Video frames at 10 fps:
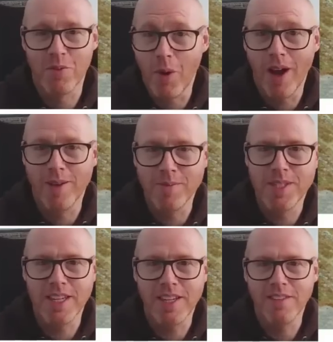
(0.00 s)
what I'm
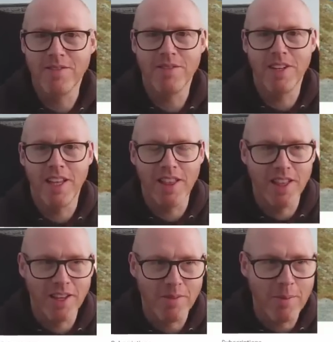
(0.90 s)
seeing in
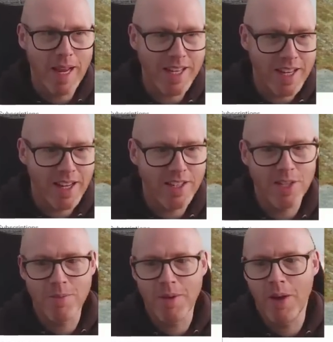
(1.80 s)
the main
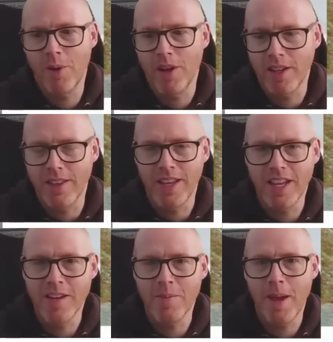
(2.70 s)
dealership network and the
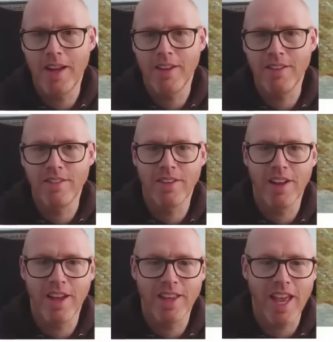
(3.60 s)
independent
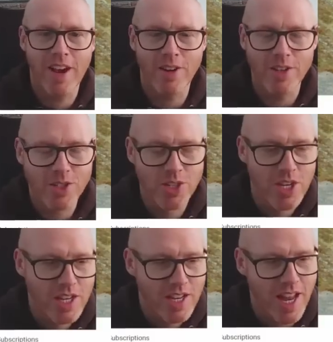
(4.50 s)
garage
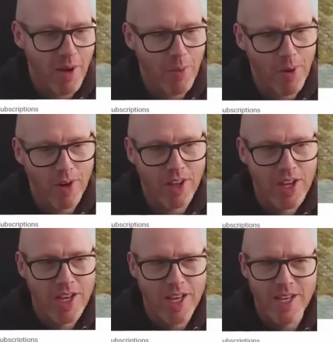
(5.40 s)
network
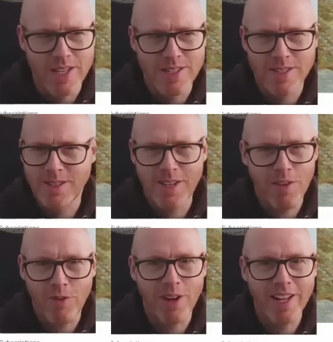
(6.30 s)
is
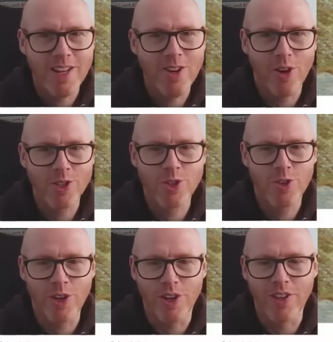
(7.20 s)
definitely not
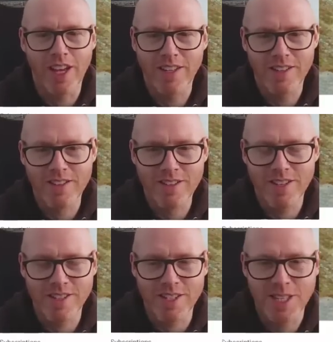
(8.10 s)
true. That
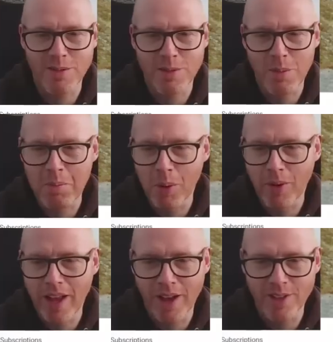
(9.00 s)
doesn't seem to be
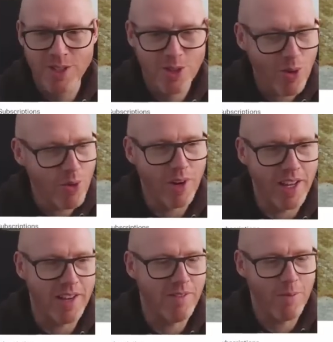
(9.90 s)
borne out at all
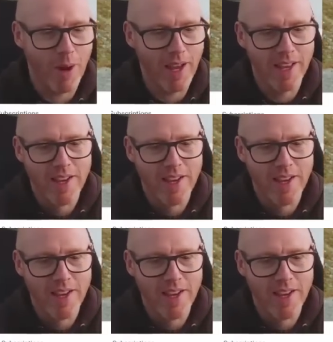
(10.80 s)
in my